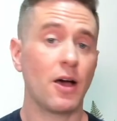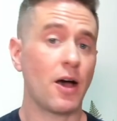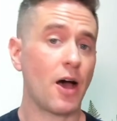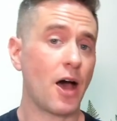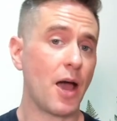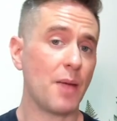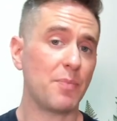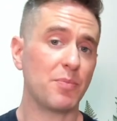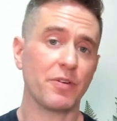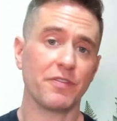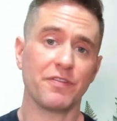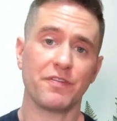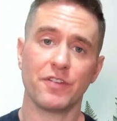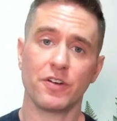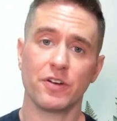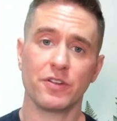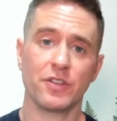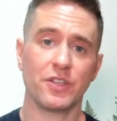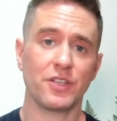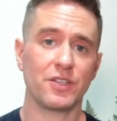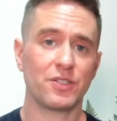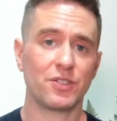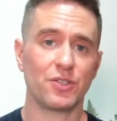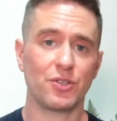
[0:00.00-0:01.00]
I prefer
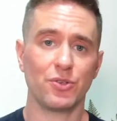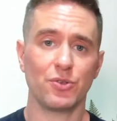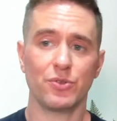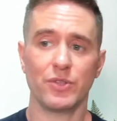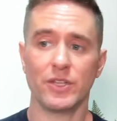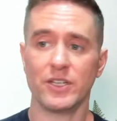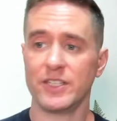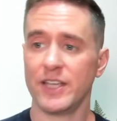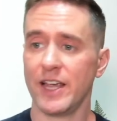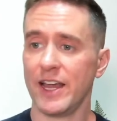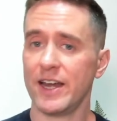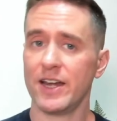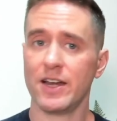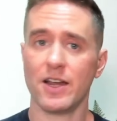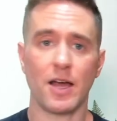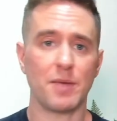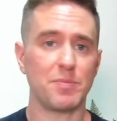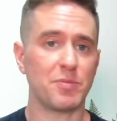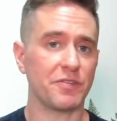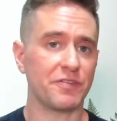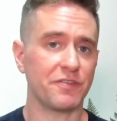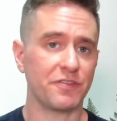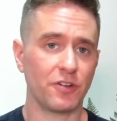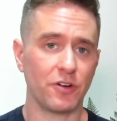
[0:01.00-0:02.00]
this to the 10, I
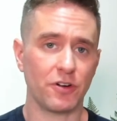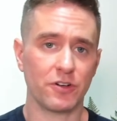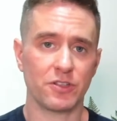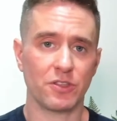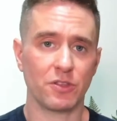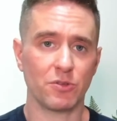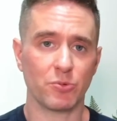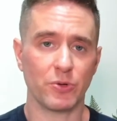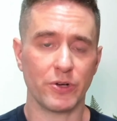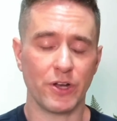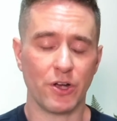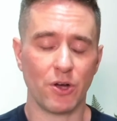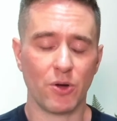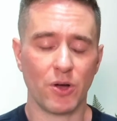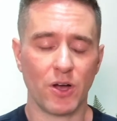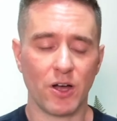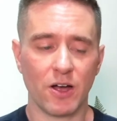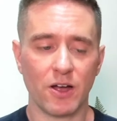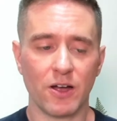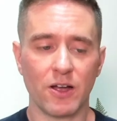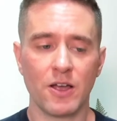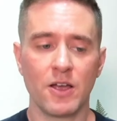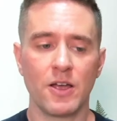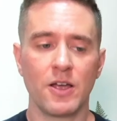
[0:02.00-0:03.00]
prefer to the
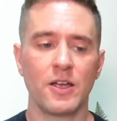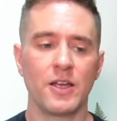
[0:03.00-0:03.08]
Rioja.